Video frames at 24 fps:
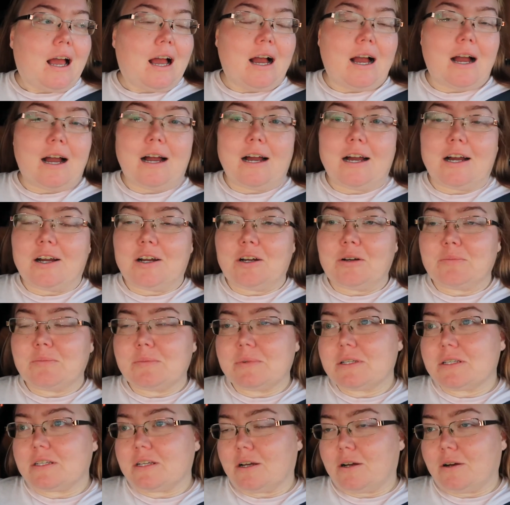
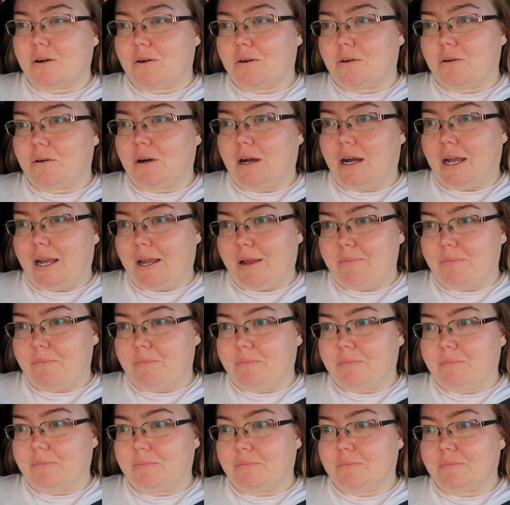Um, so
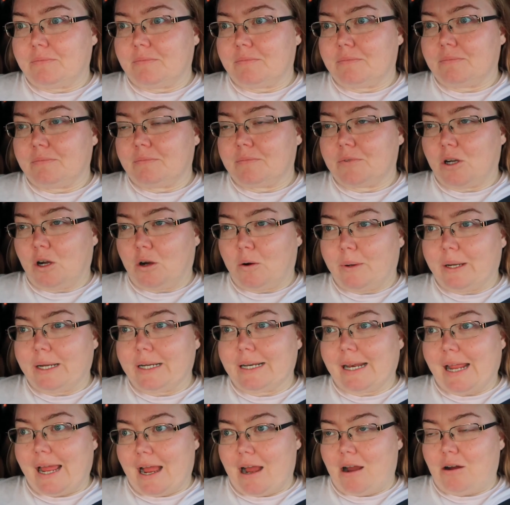I'm
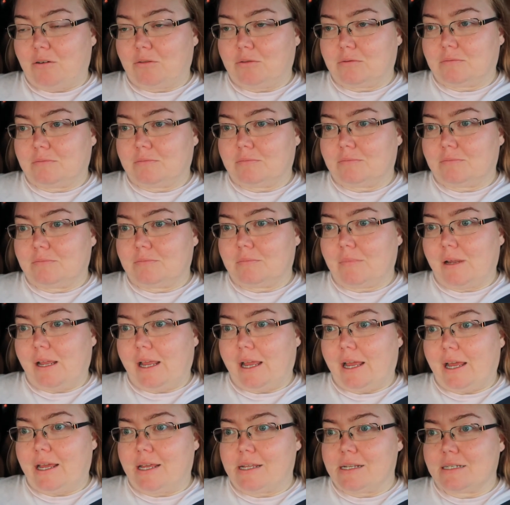going now
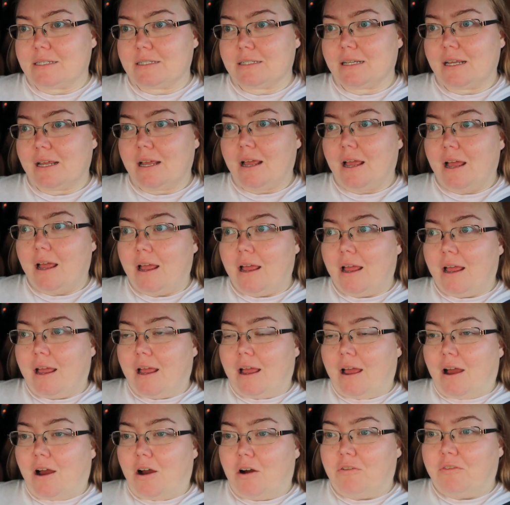and
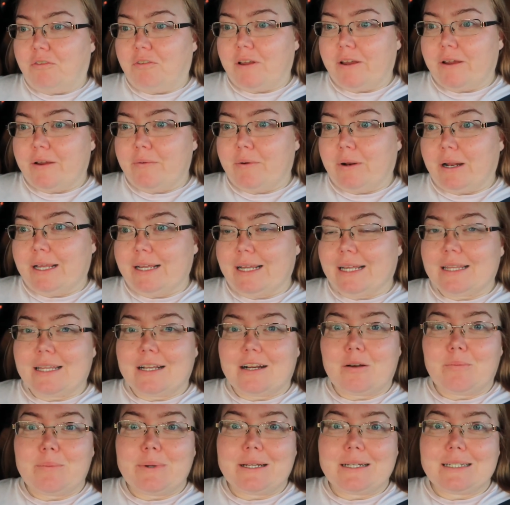hopefully when I get
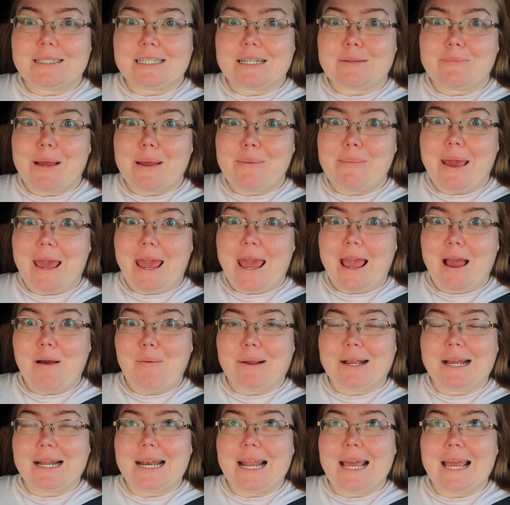there I'll be able to see the baby. Oh
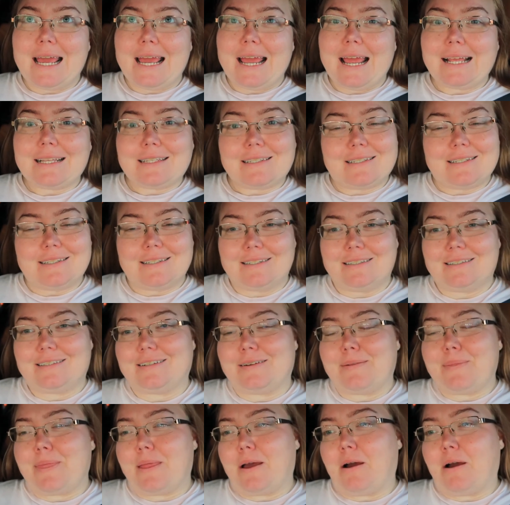my goodness!